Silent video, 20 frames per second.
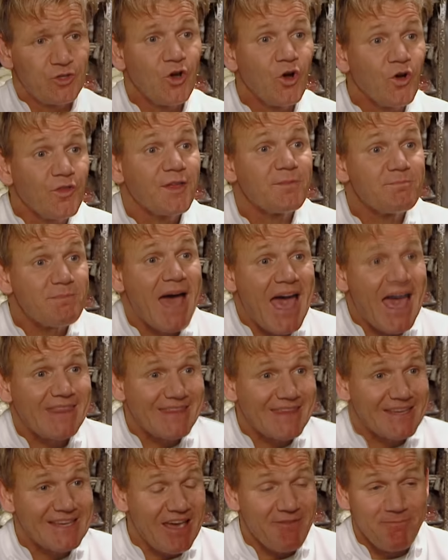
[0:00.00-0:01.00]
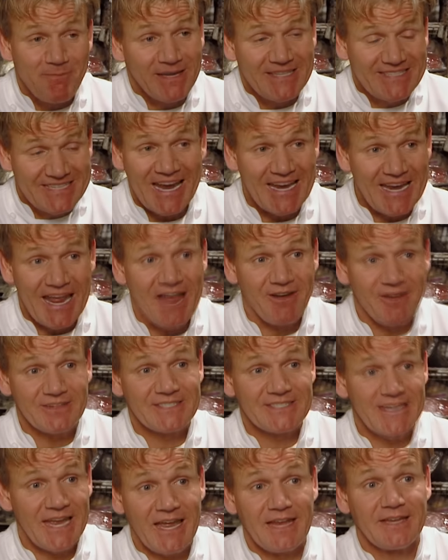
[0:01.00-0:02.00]
You're the man that gave me 10 out
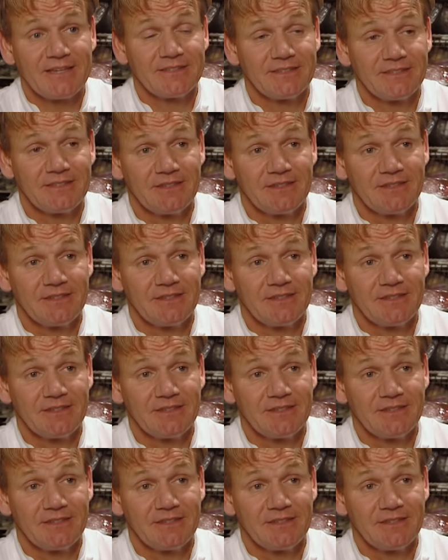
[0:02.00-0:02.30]
of 10.